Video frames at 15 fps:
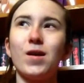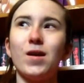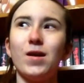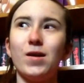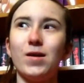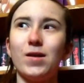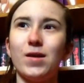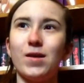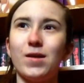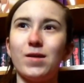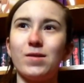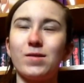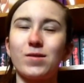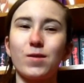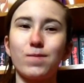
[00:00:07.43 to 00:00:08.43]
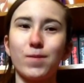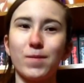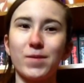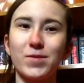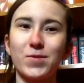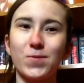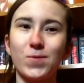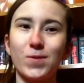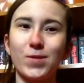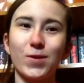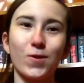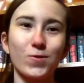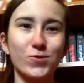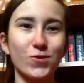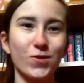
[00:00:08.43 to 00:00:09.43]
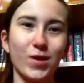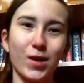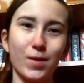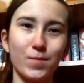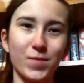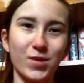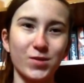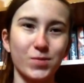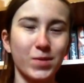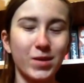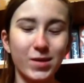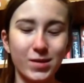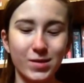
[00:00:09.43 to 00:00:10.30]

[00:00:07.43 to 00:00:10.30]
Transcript: uh, a couple of weeks ago and they all sort of came this week.